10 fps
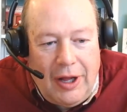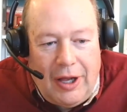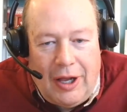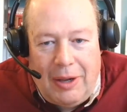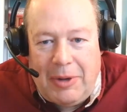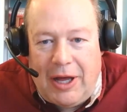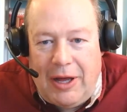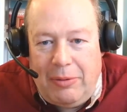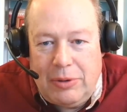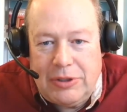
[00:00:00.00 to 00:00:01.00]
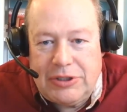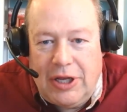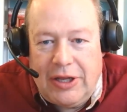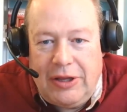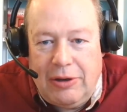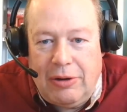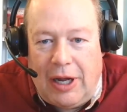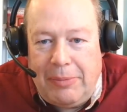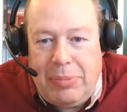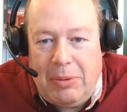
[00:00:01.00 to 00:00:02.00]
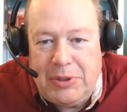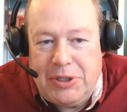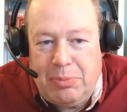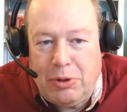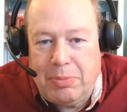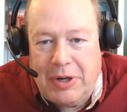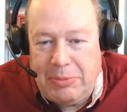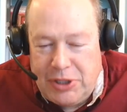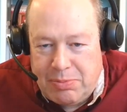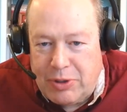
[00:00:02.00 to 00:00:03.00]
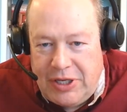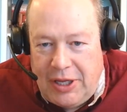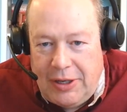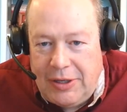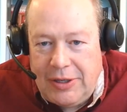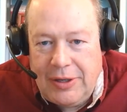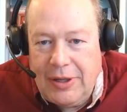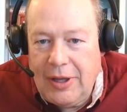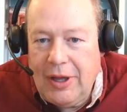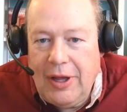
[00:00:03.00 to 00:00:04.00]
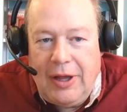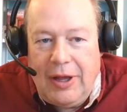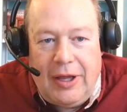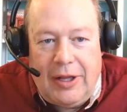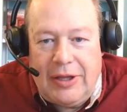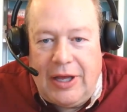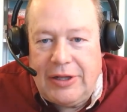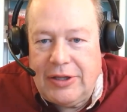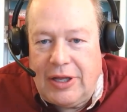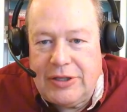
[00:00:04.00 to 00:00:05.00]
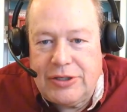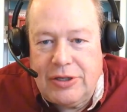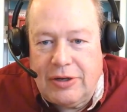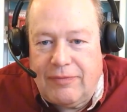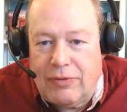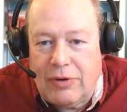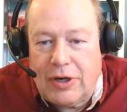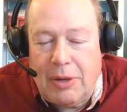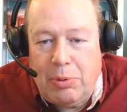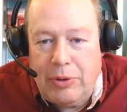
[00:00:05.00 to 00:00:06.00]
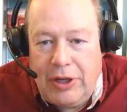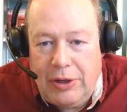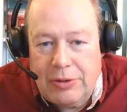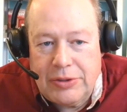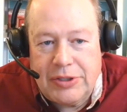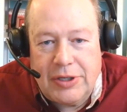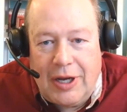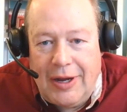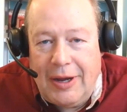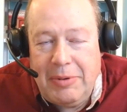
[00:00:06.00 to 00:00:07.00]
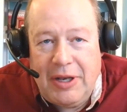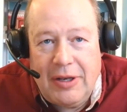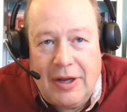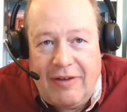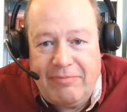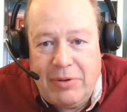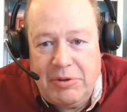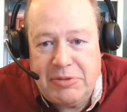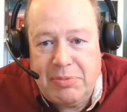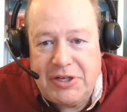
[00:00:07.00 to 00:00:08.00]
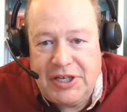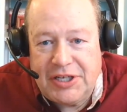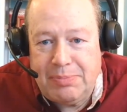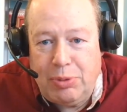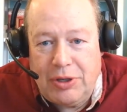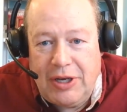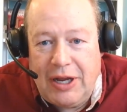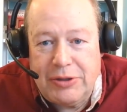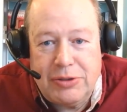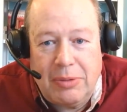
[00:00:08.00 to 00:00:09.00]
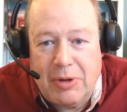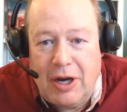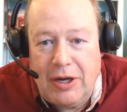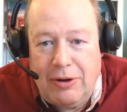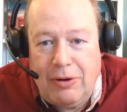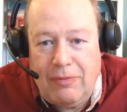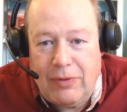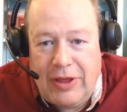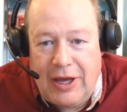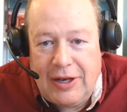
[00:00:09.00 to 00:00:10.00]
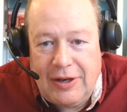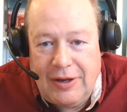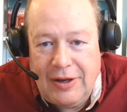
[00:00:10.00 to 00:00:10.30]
I was like, I published a book, but I'm just pretend, and that stuck for a couple years. I mean, I've published my sixth book now, so I'm kind of over that.